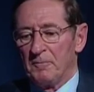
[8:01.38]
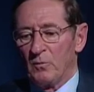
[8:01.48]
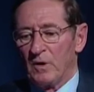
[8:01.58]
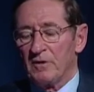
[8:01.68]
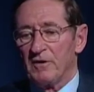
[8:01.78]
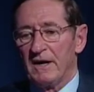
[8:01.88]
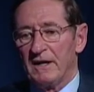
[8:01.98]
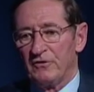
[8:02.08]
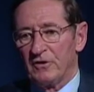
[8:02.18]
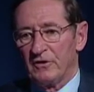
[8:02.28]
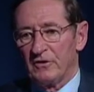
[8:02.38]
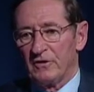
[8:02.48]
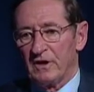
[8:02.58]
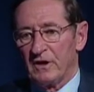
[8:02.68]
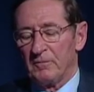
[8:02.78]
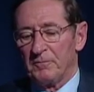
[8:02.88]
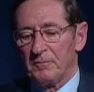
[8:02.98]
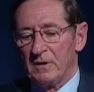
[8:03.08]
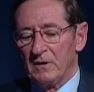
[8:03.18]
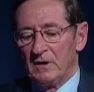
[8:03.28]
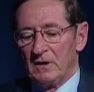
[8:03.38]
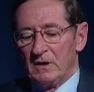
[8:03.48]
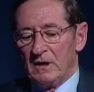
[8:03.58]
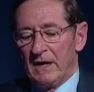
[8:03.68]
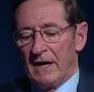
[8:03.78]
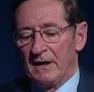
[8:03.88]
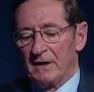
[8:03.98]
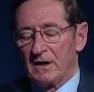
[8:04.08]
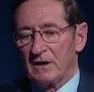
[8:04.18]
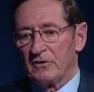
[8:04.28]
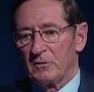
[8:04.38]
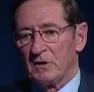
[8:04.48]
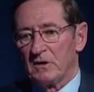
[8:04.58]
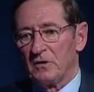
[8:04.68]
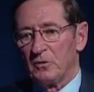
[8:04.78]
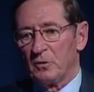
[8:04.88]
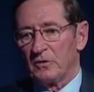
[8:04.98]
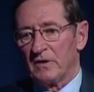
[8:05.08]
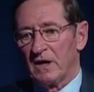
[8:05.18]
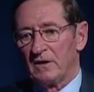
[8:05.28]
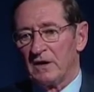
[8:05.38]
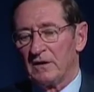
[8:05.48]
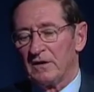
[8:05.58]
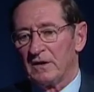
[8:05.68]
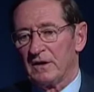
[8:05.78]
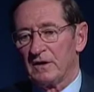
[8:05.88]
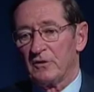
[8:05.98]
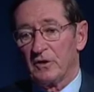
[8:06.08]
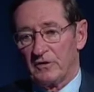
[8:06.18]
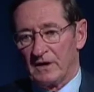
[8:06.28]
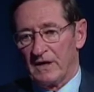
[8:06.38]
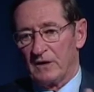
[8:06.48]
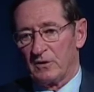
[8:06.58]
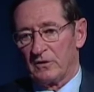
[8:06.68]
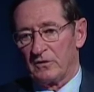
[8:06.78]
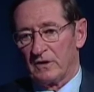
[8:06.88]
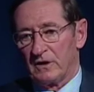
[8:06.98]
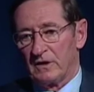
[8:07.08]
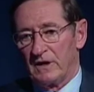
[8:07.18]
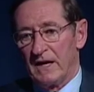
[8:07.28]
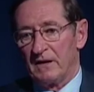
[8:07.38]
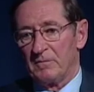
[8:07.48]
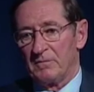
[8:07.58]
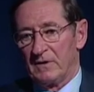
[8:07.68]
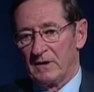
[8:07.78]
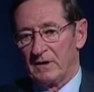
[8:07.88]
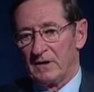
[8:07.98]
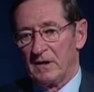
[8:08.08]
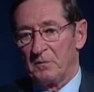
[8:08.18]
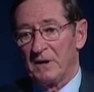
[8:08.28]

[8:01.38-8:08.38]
one of our agents had a customer who was down in Turks and Caicos, and he had appendicitis.